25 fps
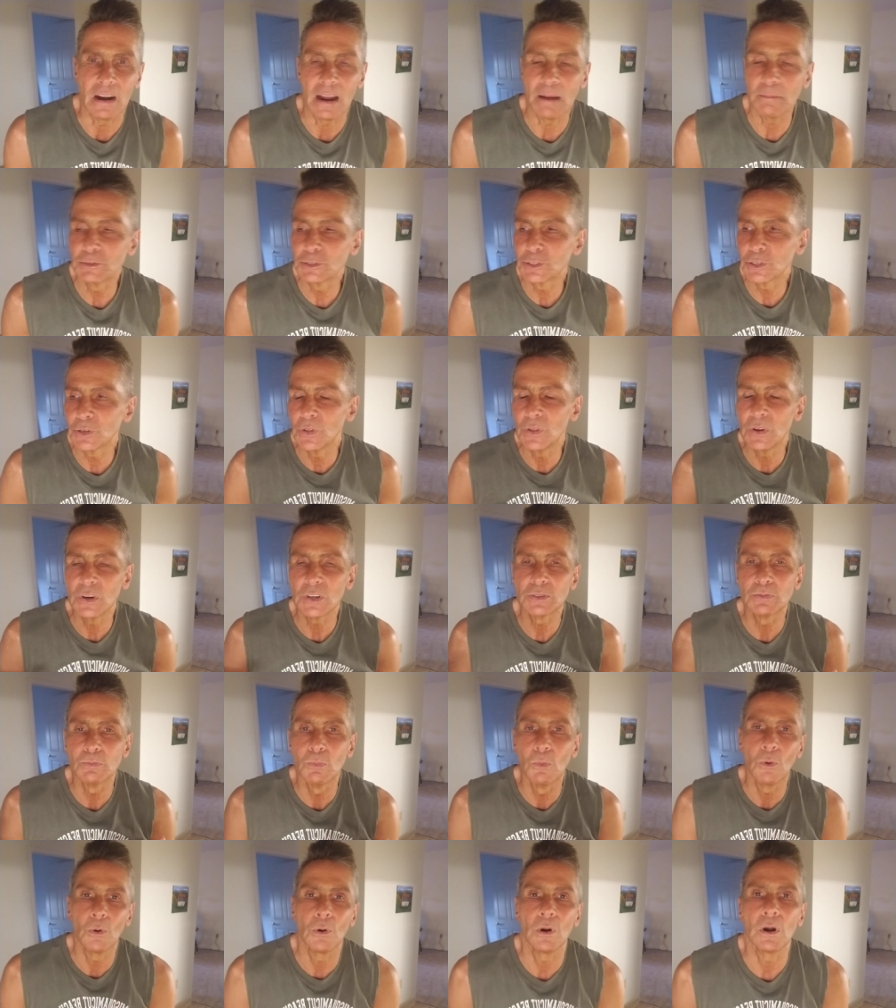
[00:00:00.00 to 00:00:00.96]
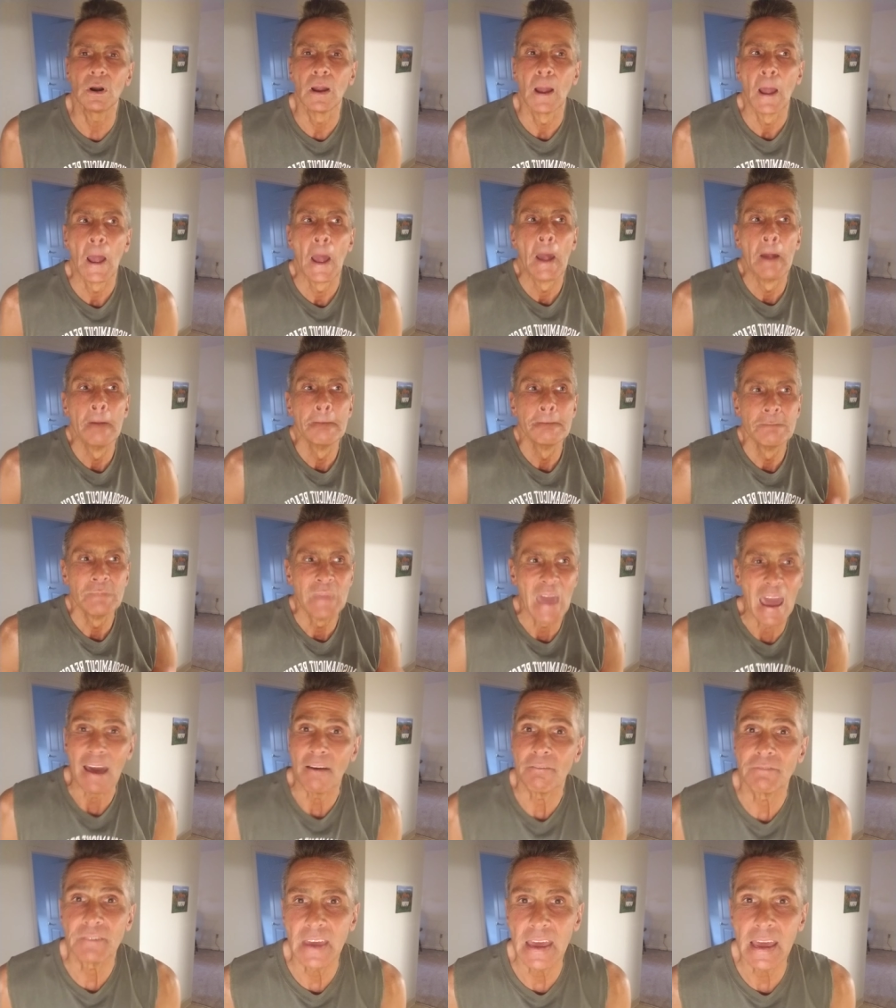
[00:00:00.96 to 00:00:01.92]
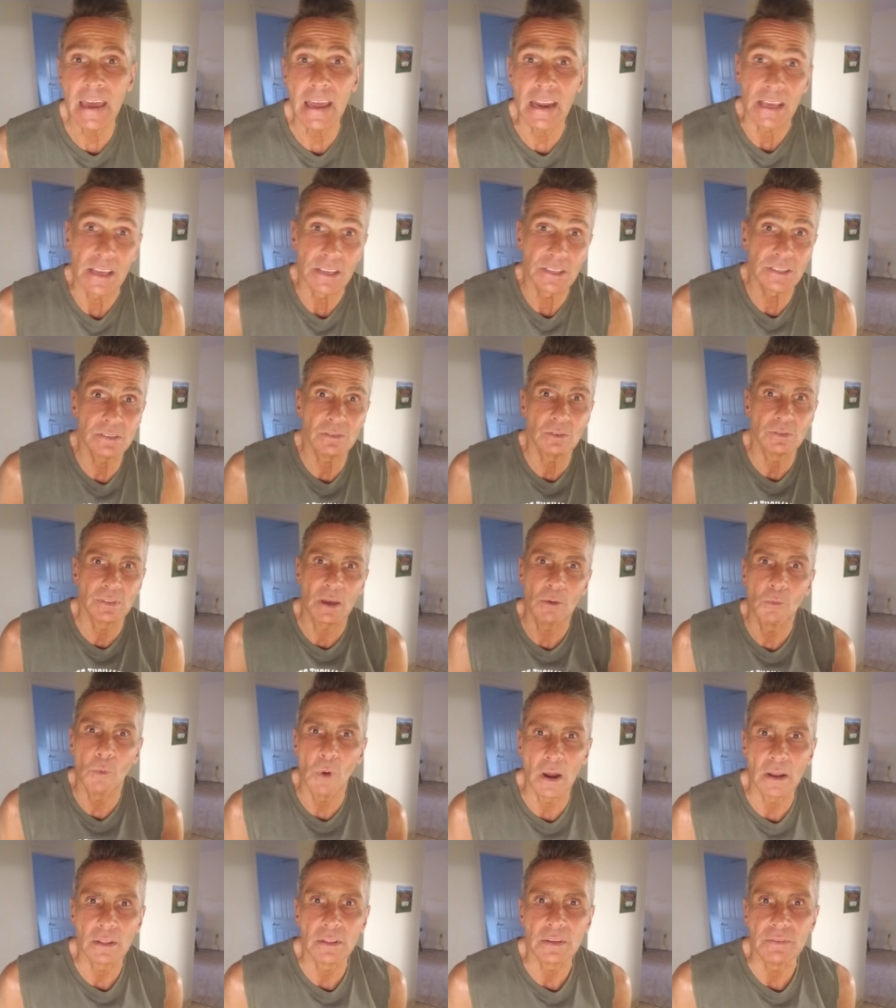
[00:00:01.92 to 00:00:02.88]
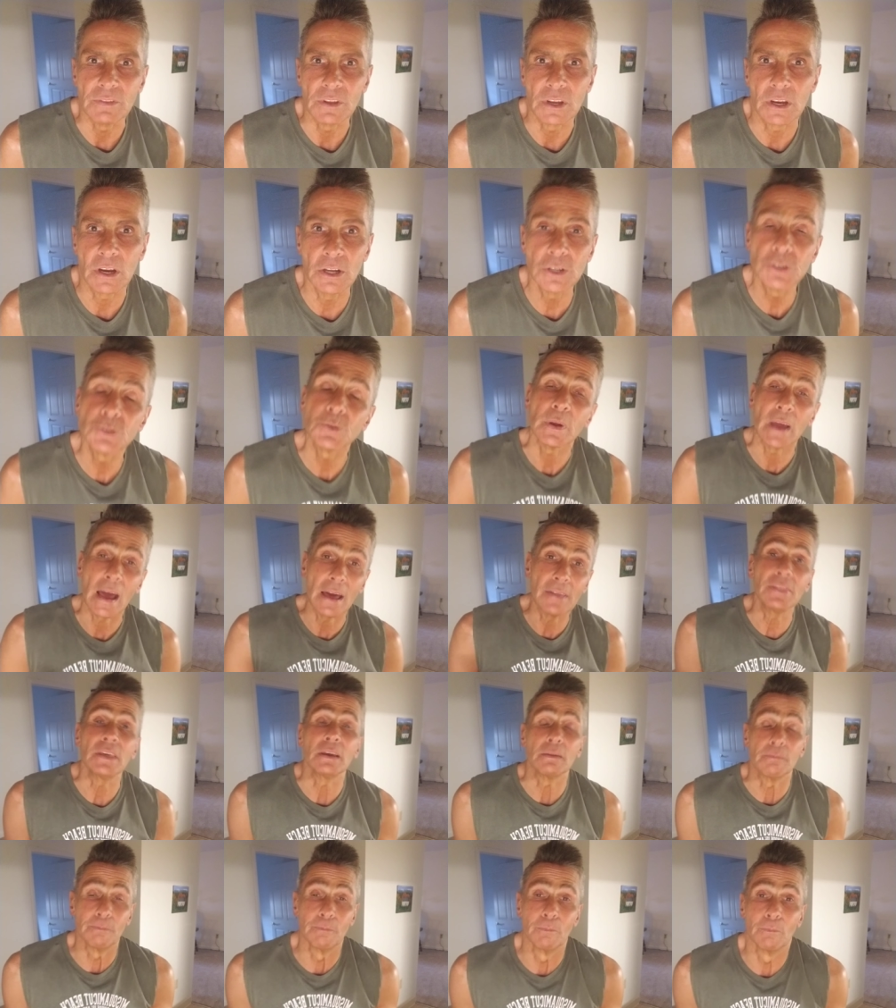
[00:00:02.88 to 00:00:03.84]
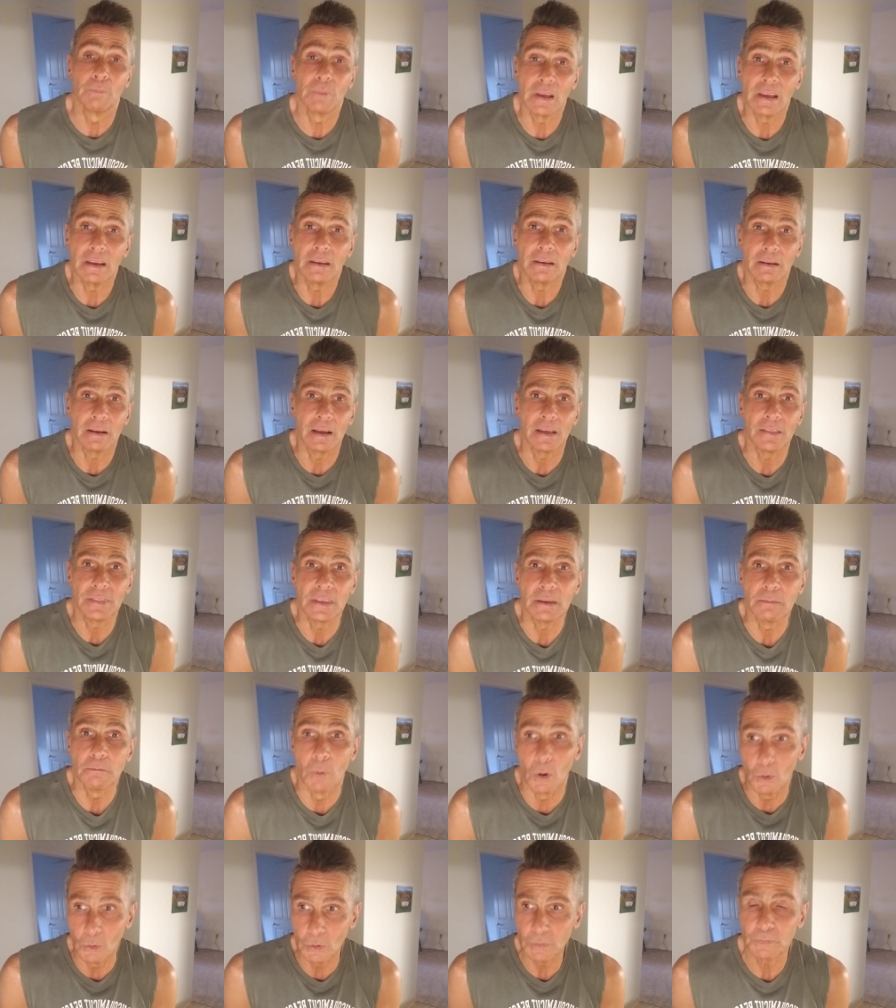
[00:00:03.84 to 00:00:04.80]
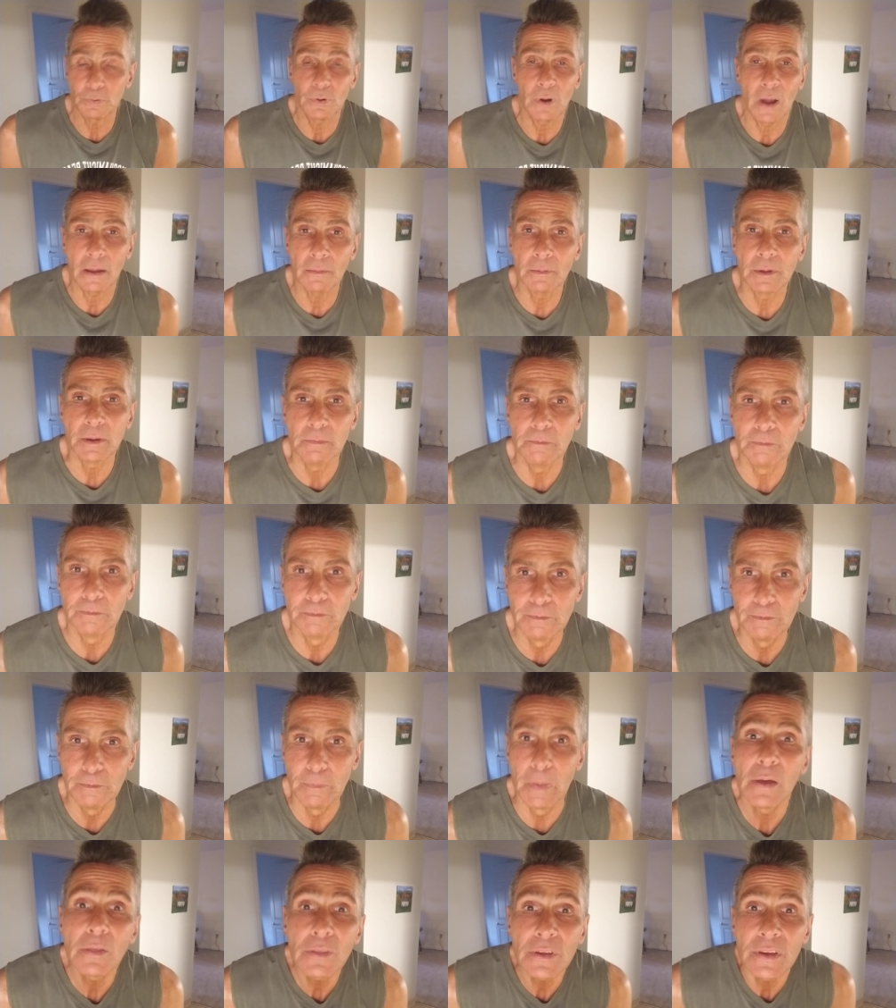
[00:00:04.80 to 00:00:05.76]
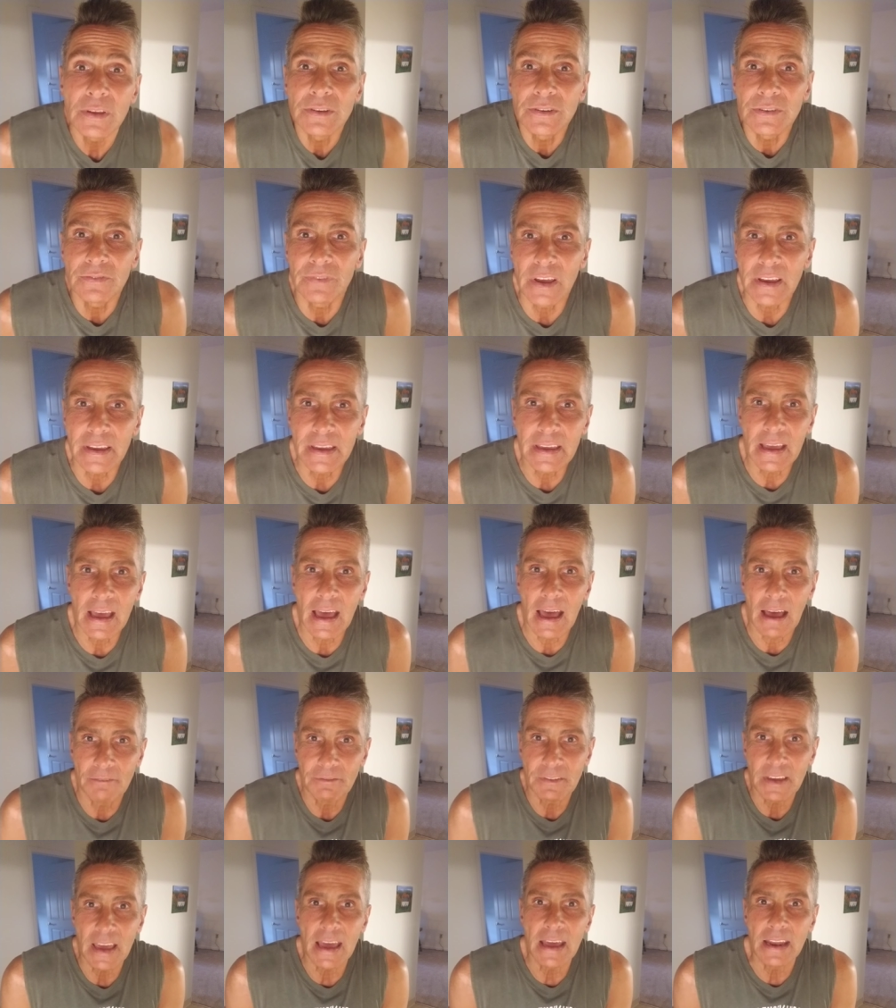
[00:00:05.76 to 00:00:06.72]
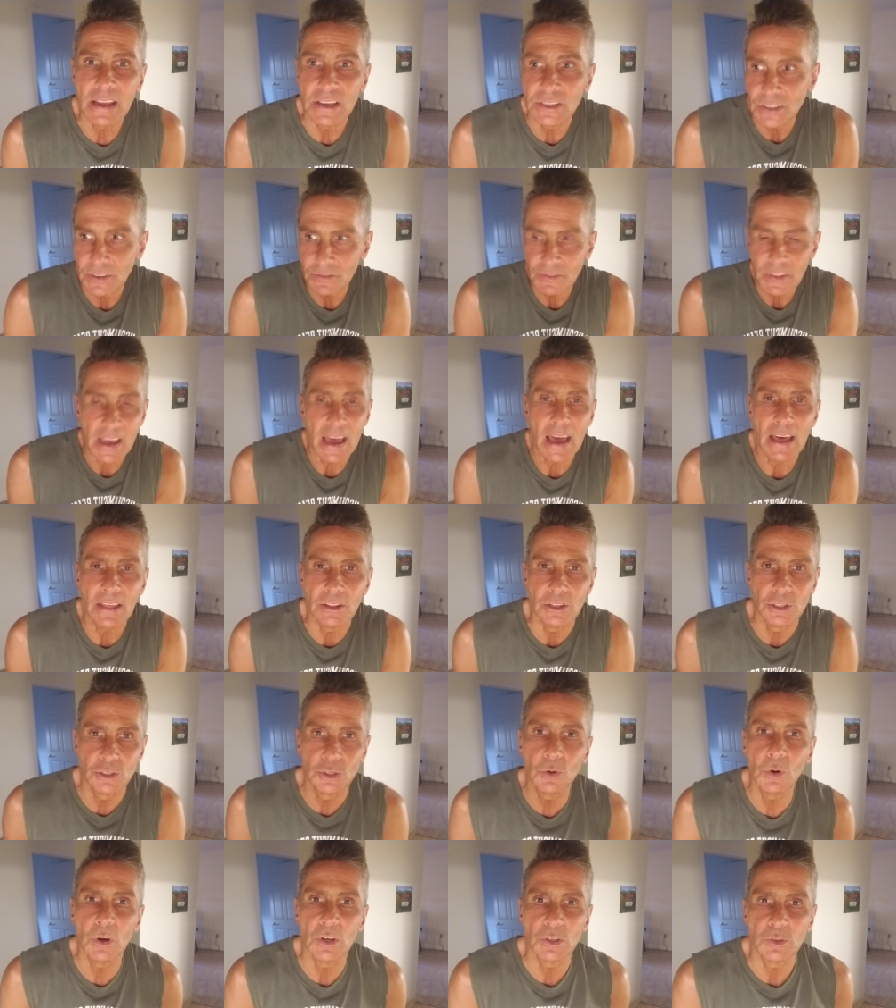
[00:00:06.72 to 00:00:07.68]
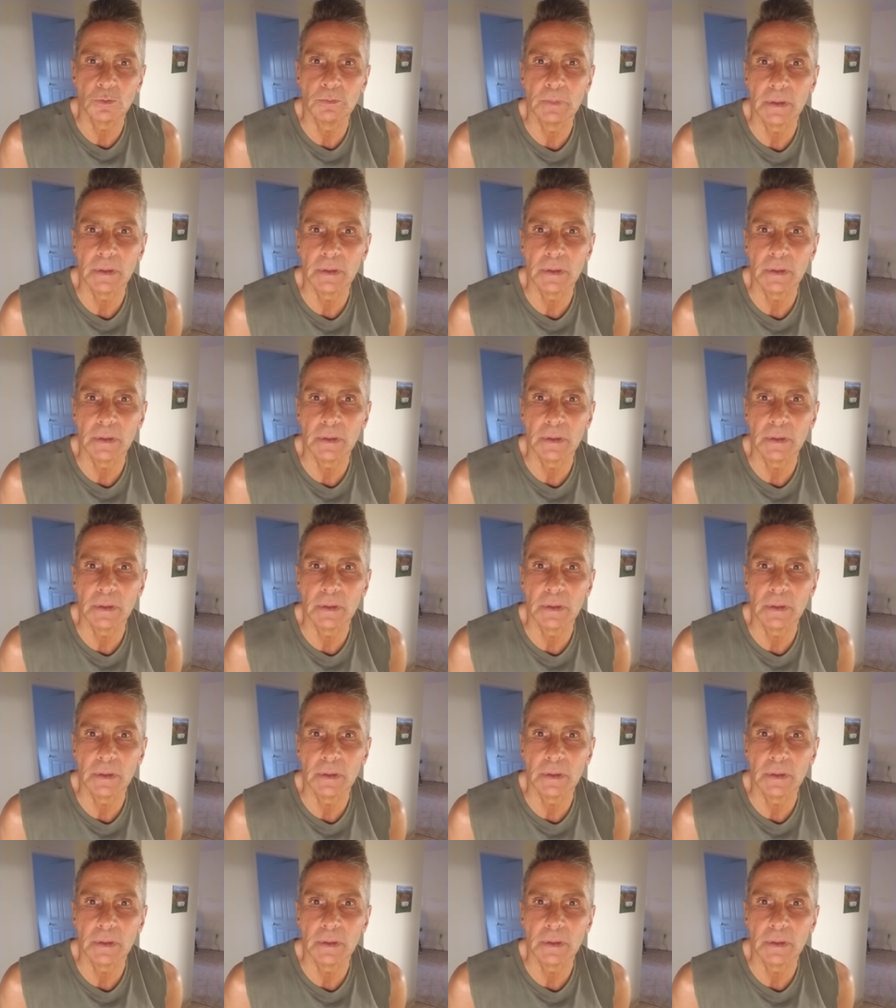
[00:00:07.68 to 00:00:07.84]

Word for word: I'm sure there's more Afghanis that want to leave the country. I think, I think most probably millions of Afghanis, if they had the choice, would